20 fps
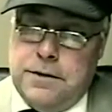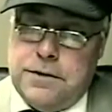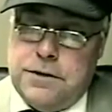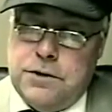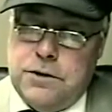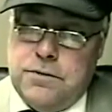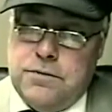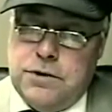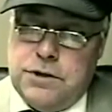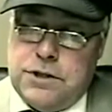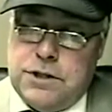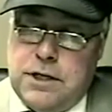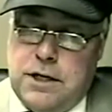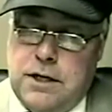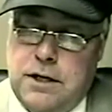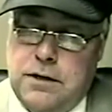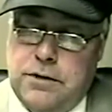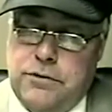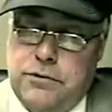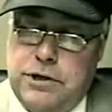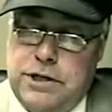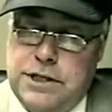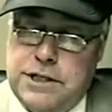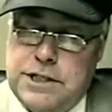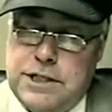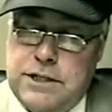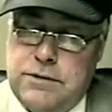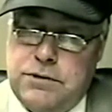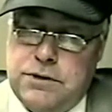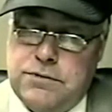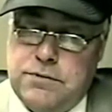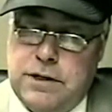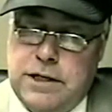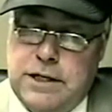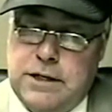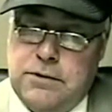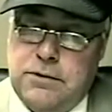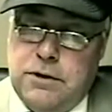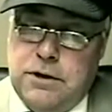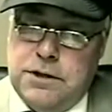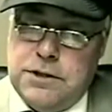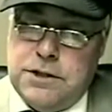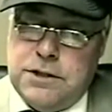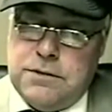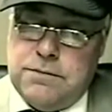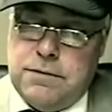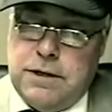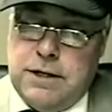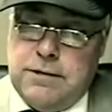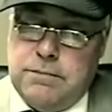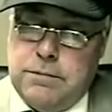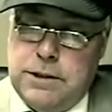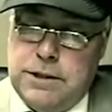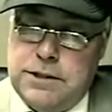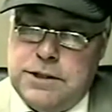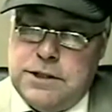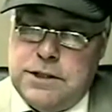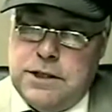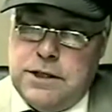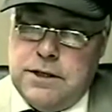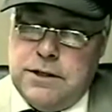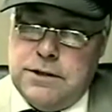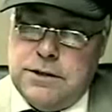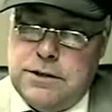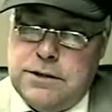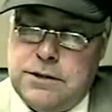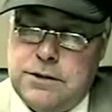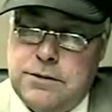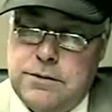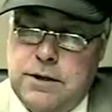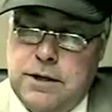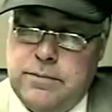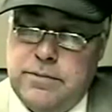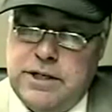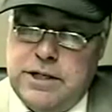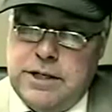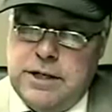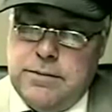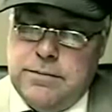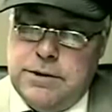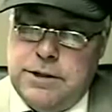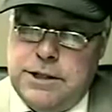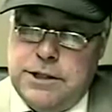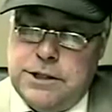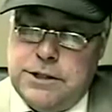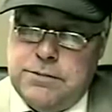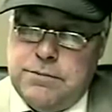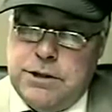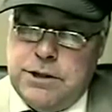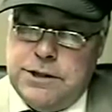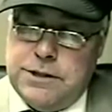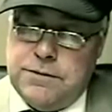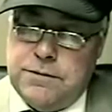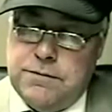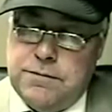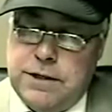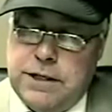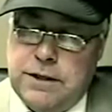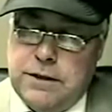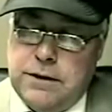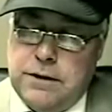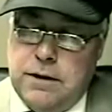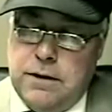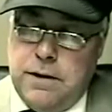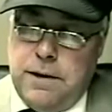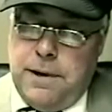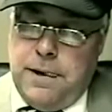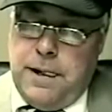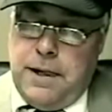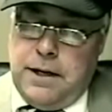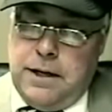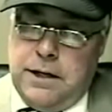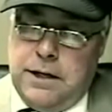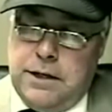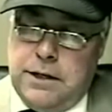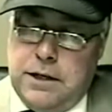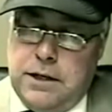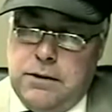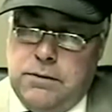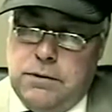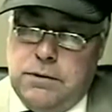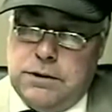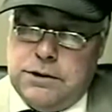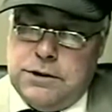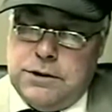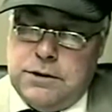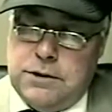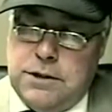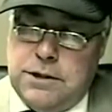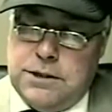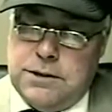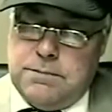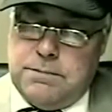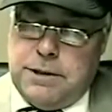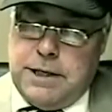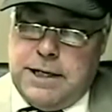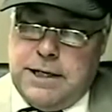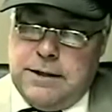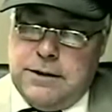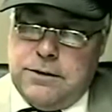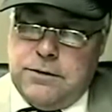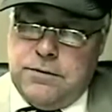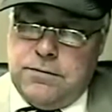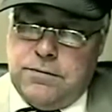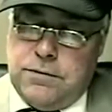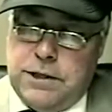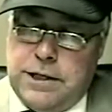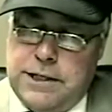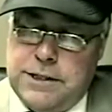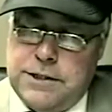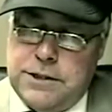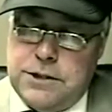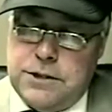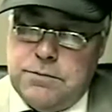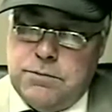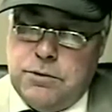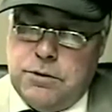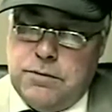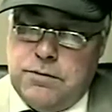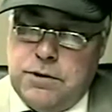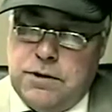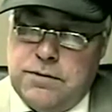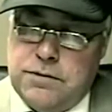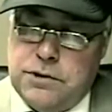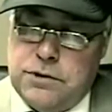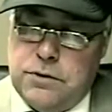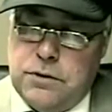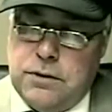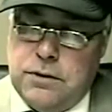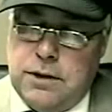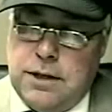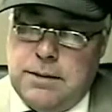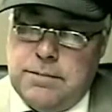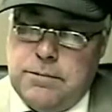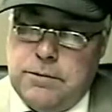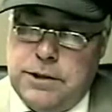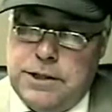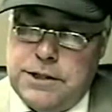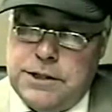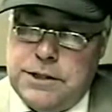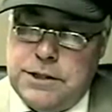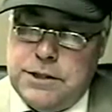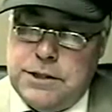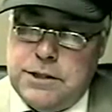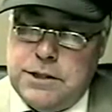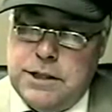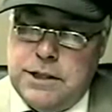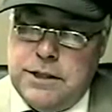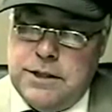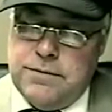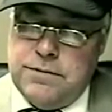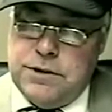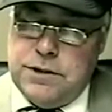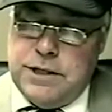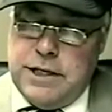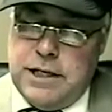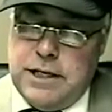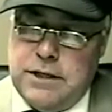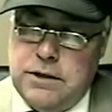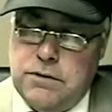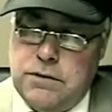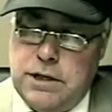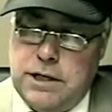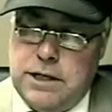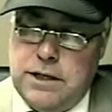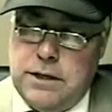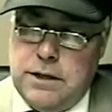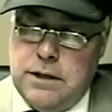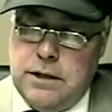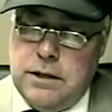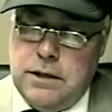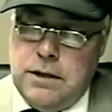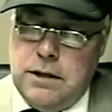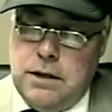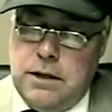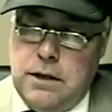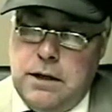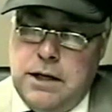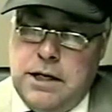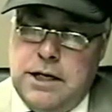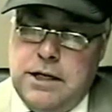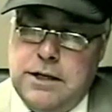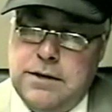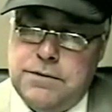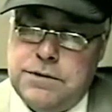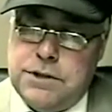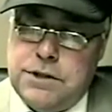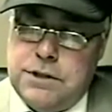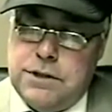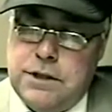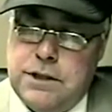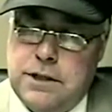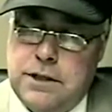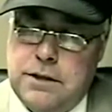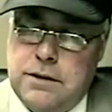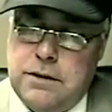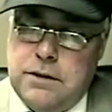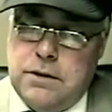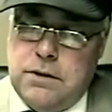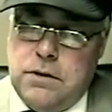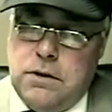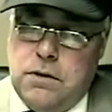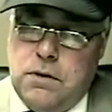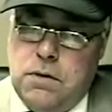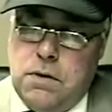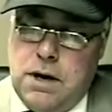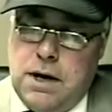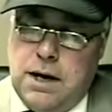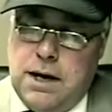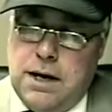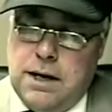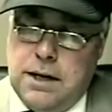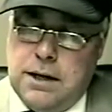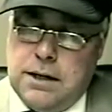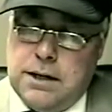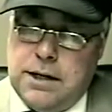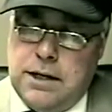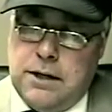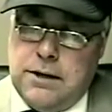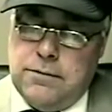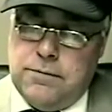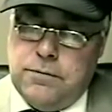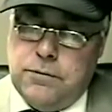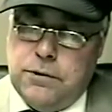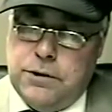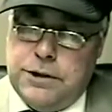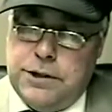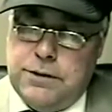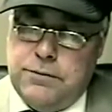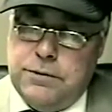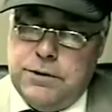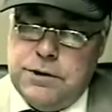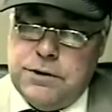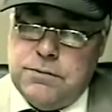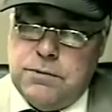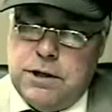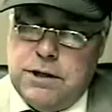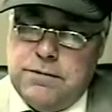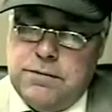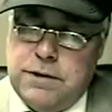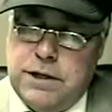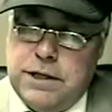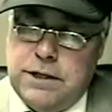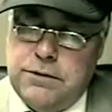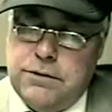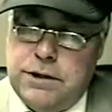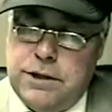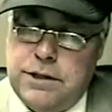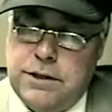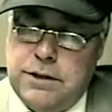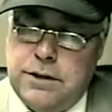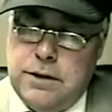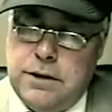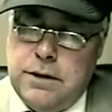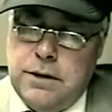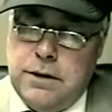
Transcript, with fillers: Silver Star, three Distinguished Flying Crosses, five Bronze Stars, two Army Commendation Medals for Valor. He now works as a pilot who flies in support of offshore operations. He lives in Andrea, he lives in uh, Ojai, California with his wife Andrea